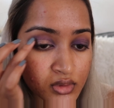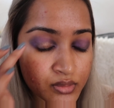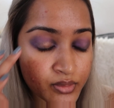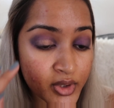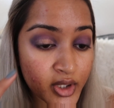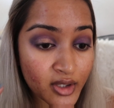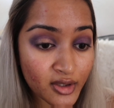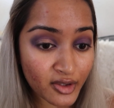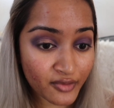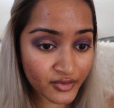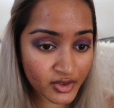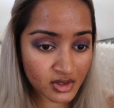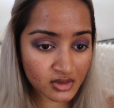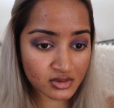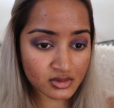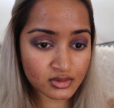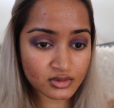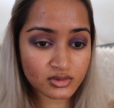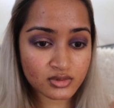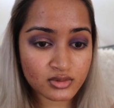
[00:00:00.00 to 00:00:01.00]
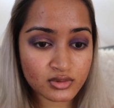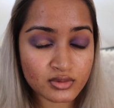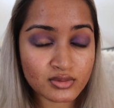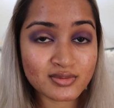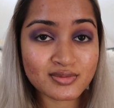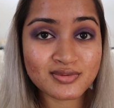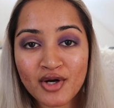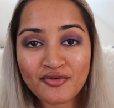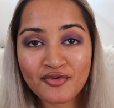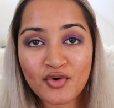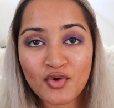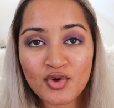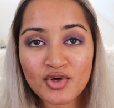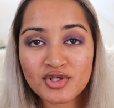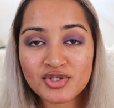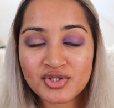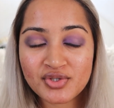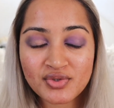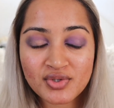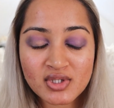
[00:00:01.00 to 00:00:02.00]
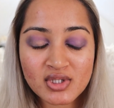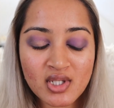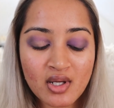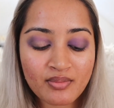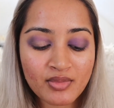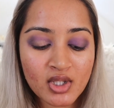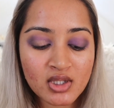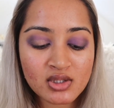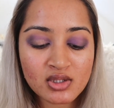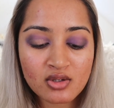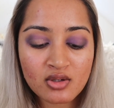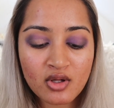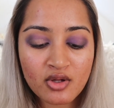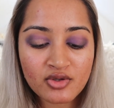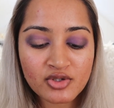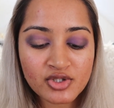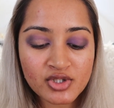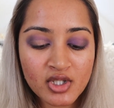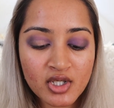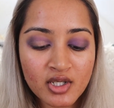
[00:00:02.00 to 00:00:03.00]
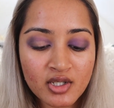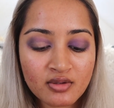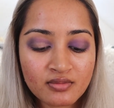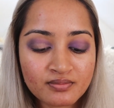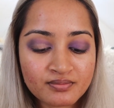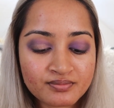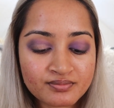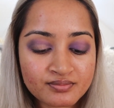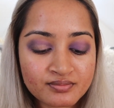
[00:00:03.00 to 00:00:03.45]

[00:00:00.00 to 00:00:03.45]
but I love it. And of course, do the same thing to the other side.